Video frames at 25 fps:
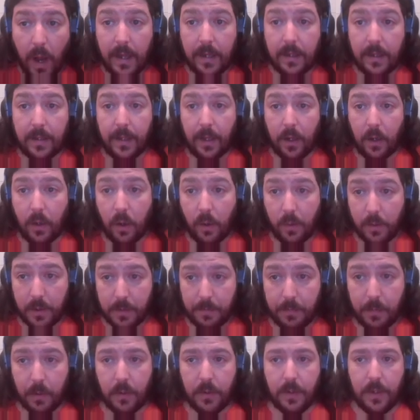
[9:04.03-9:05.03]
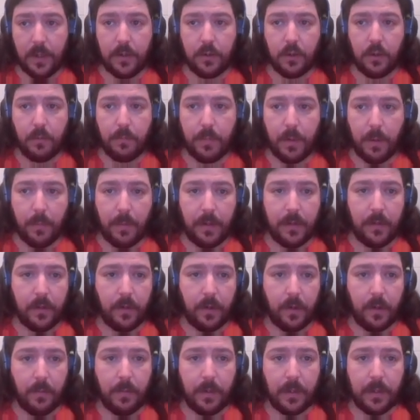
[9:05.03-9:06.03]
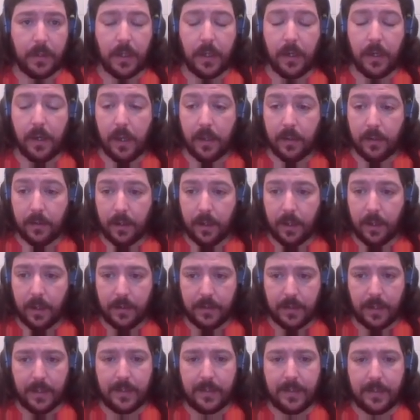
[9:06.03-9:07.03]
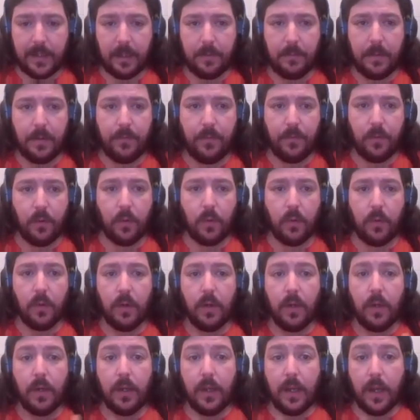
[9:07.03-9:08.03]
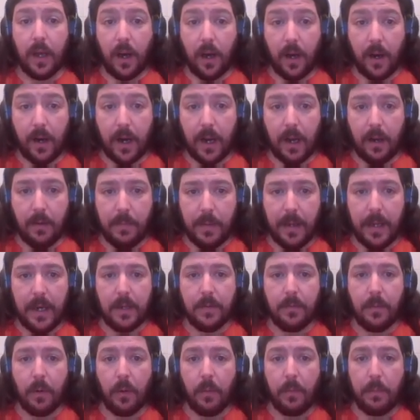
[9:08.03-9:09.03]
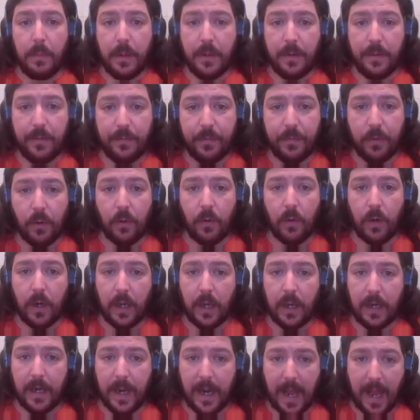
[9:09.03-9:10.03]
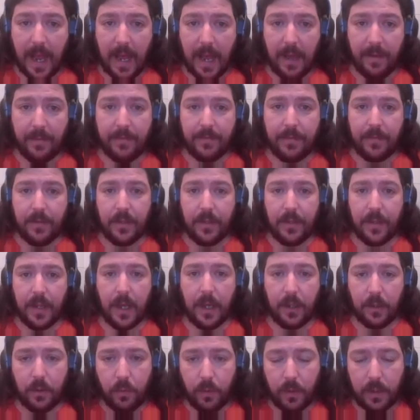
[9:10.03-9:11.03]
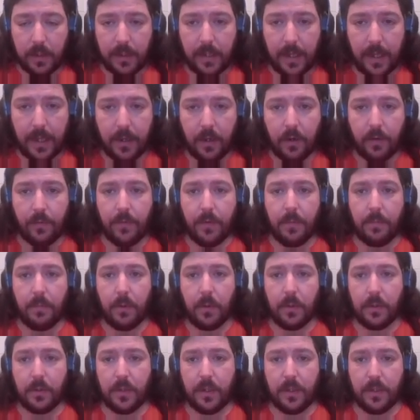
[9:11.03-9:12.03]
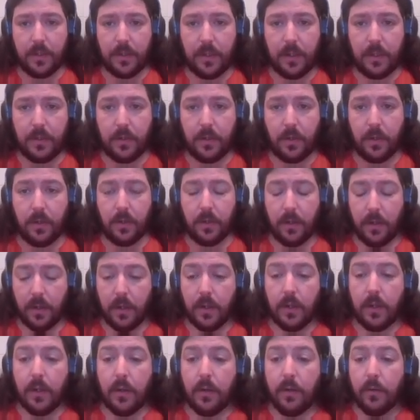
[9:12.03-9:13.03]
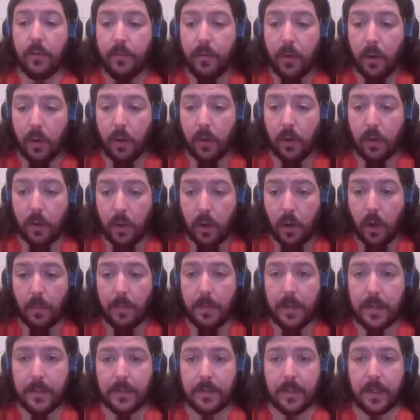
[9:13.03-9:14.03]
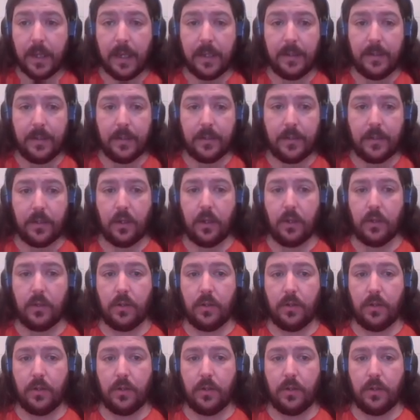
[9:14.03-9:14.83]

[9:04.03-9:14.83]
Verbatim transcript: corresponding supplementary material, as I said before, are available before and after the actual day of the poster session for comments and discussion.